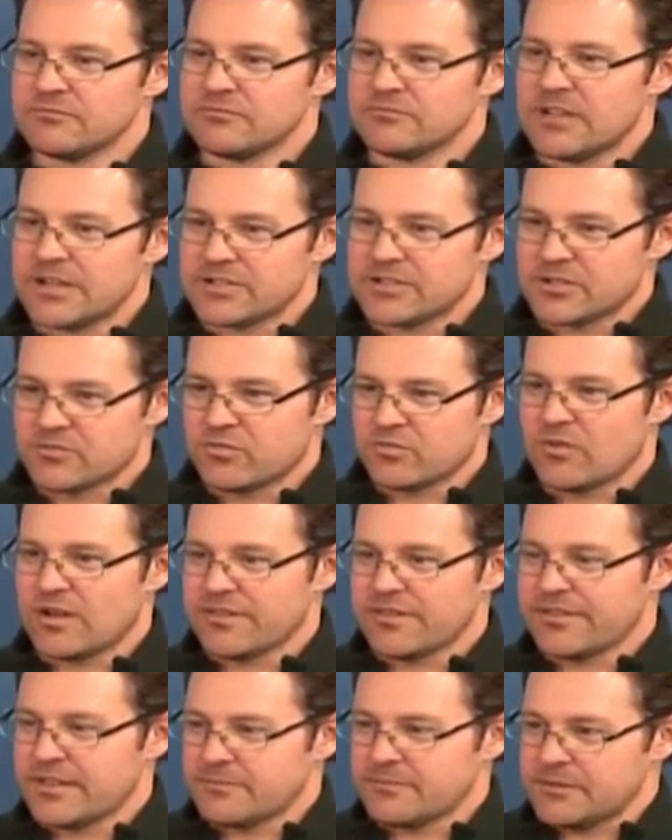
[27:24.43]
not just
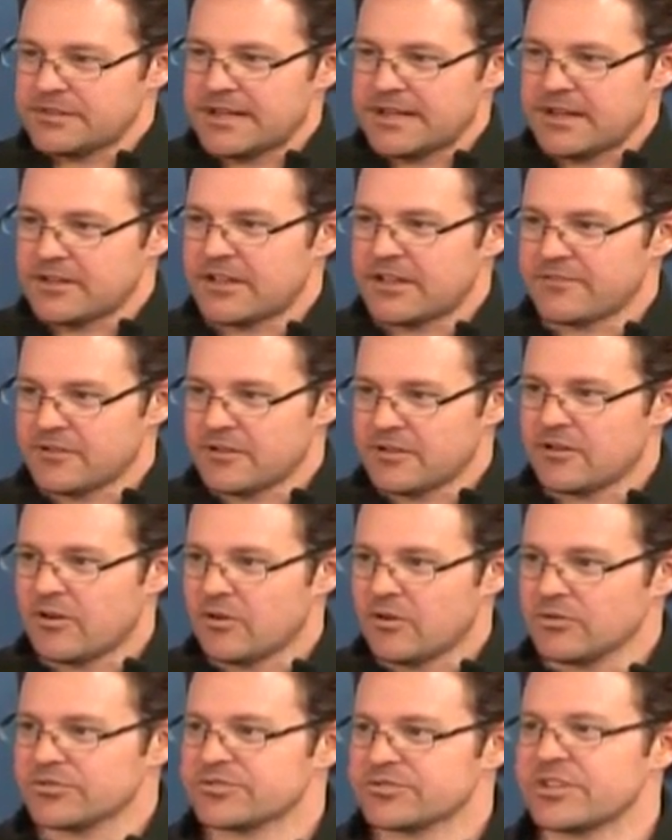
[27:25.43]
one thing, but now you have a
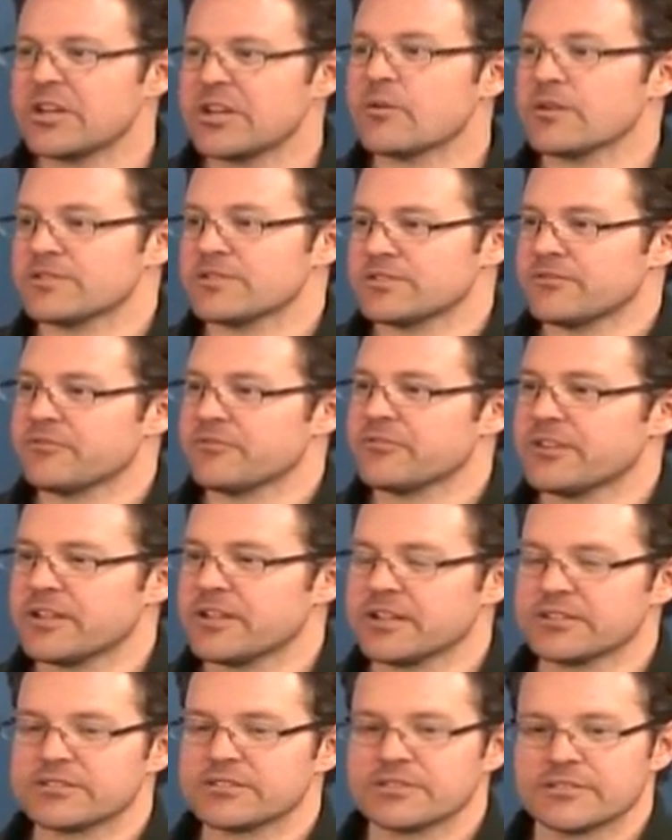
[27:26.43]
whole sequence of
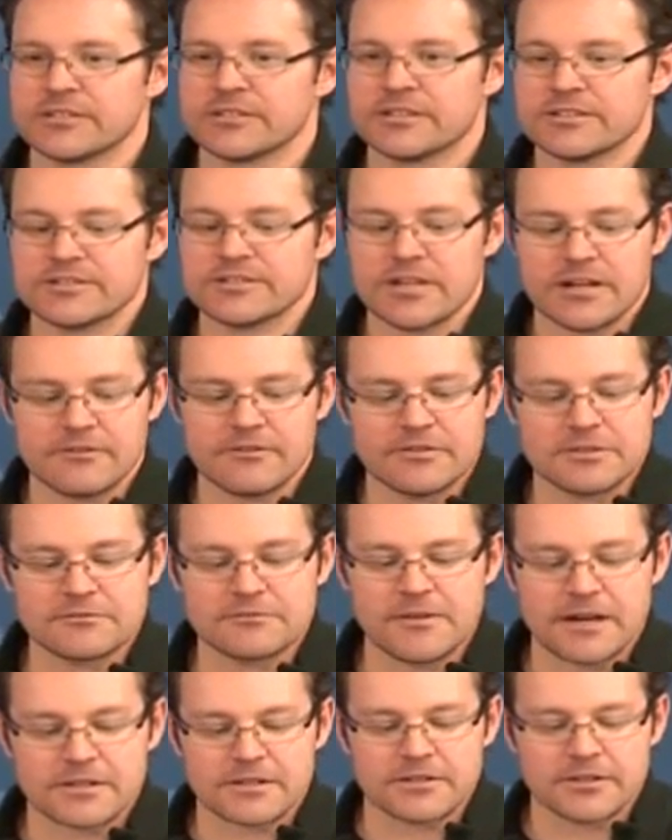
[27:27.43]
things inside of this
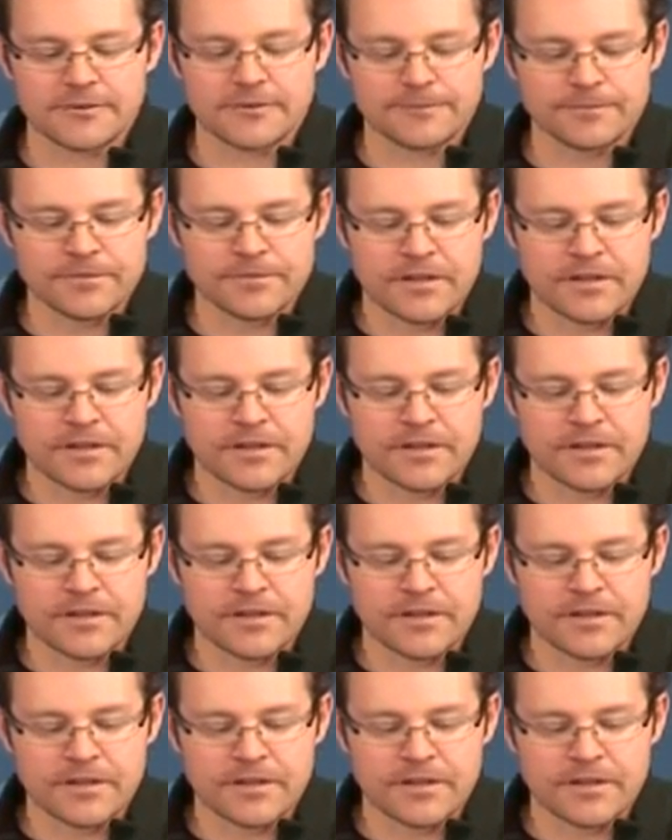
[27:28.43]
vector.